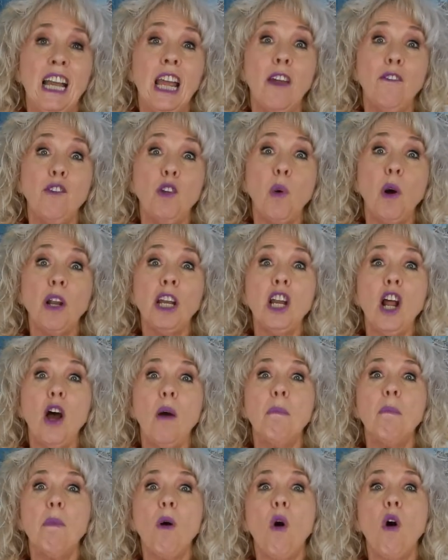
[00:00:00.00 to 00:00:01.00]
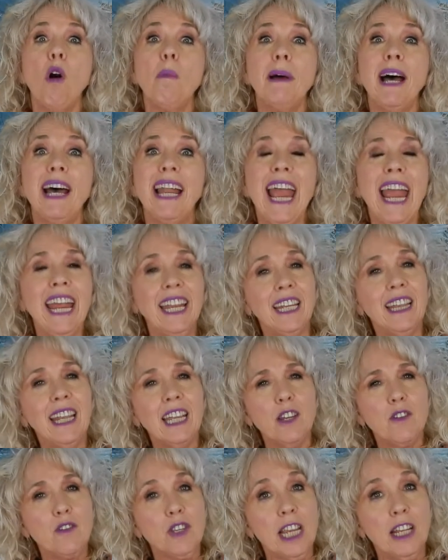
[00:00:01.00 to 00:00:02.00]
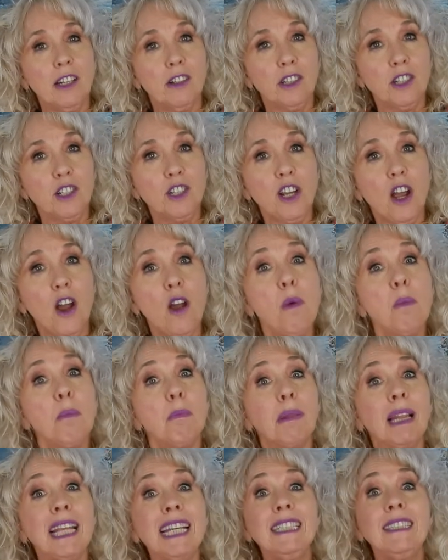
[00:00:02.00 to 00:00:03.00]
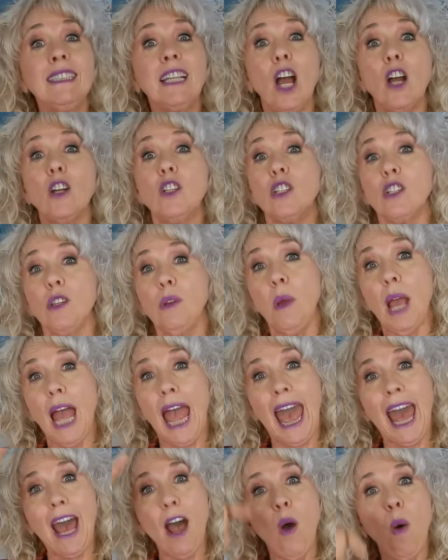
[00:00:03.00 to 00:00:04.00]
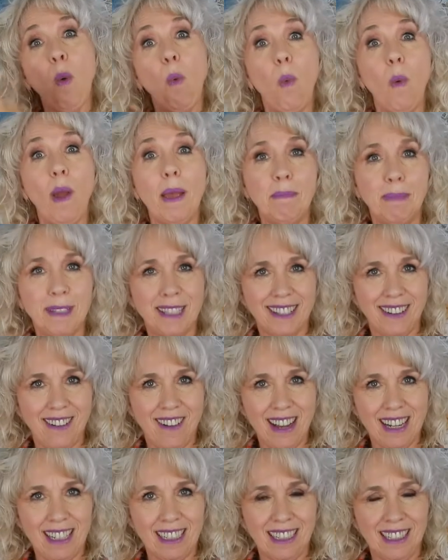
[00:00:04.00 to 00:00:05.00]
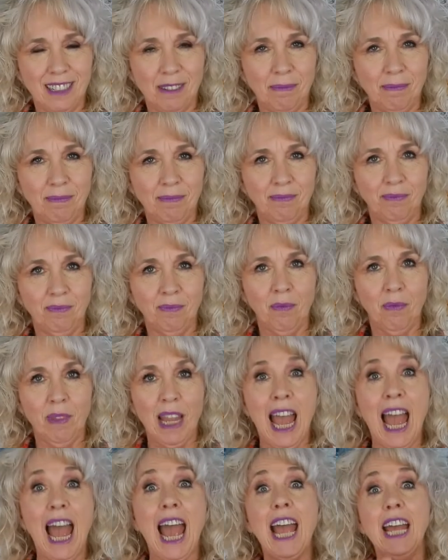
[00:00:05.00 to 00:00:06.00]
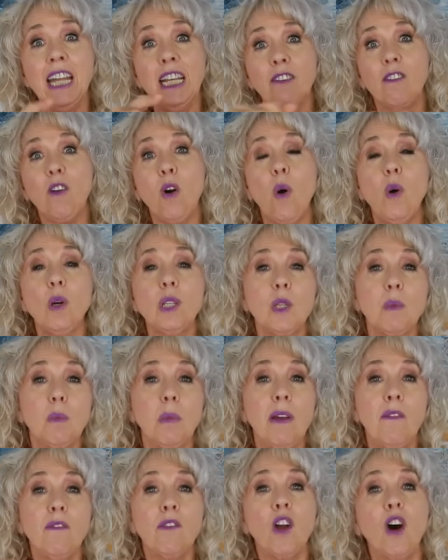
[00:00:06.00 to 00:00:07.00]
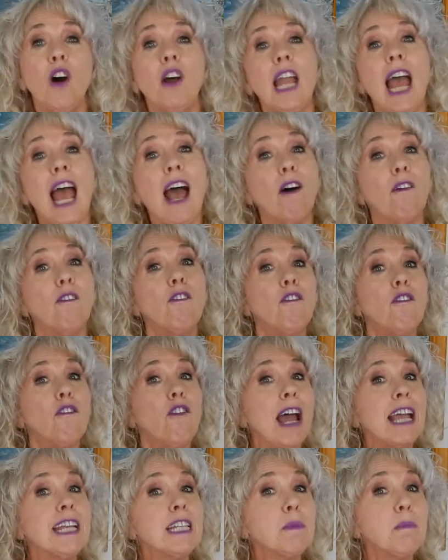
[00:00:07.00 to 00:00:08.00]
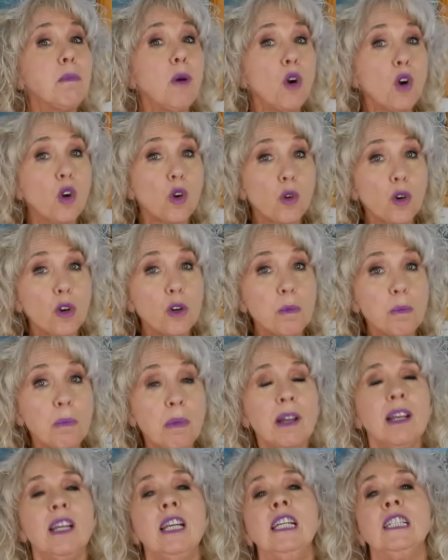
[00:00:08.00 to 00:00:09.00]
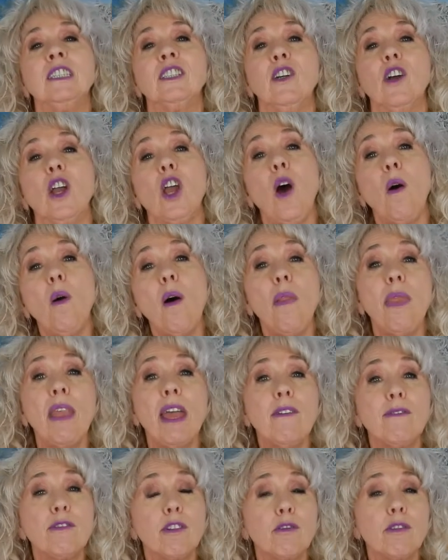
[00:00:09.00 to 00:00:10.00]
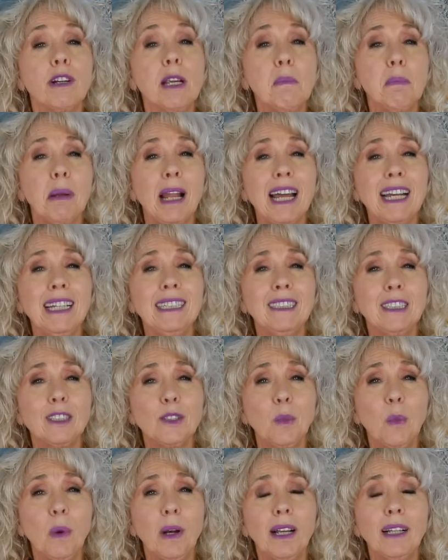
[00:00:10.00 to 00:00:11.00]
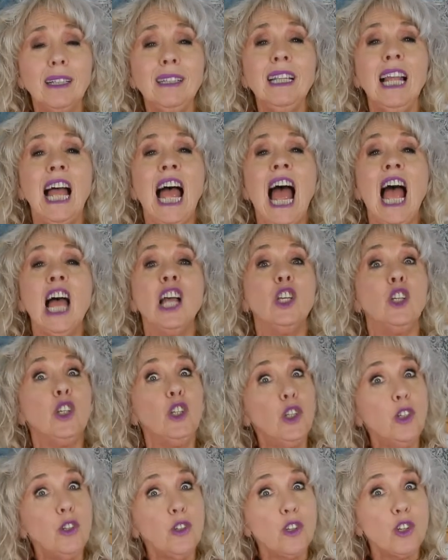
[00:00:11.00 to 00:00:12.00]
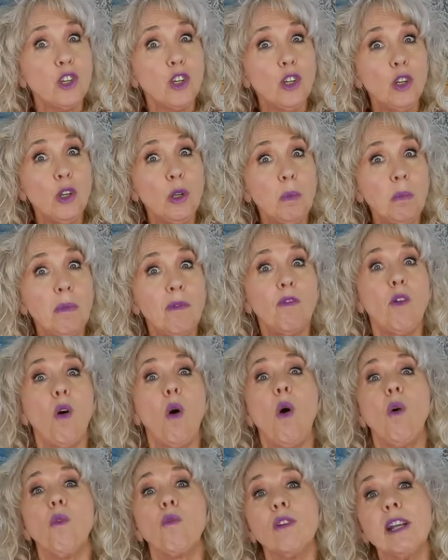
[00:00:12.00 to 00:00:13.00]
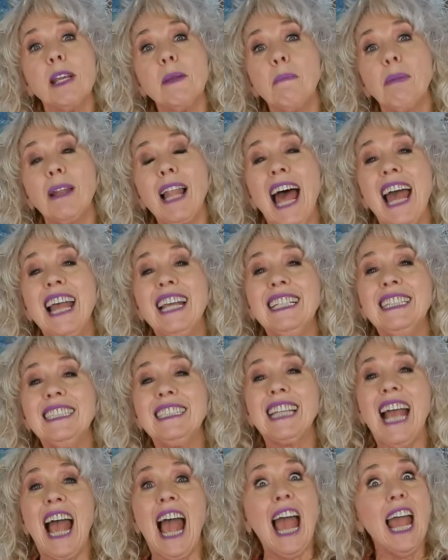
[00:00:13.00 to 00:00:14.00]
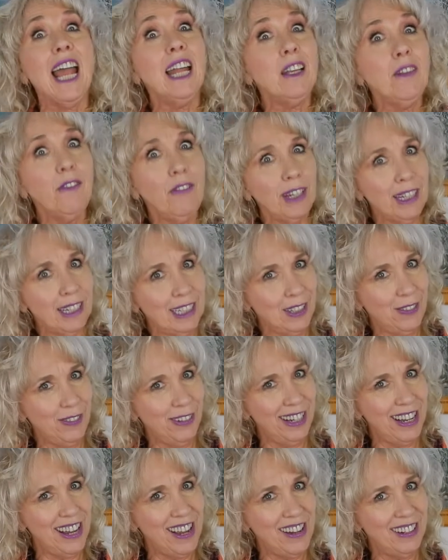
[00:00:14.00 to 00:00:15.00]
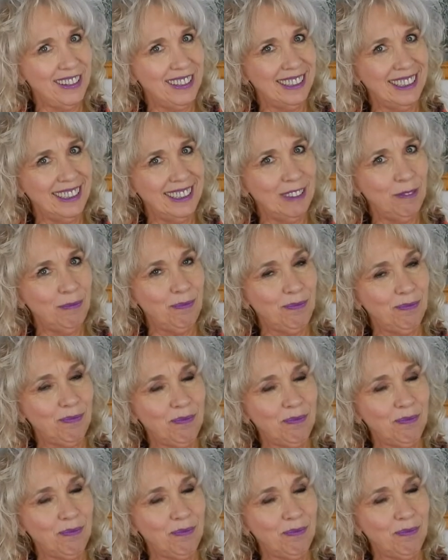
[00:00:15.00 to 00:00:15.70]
If you want to know more about anything you've seen on the show, please go to our website. And of course, we've got our Facebook group, so go on there for replays as well. YouTube for replays and fitness videos.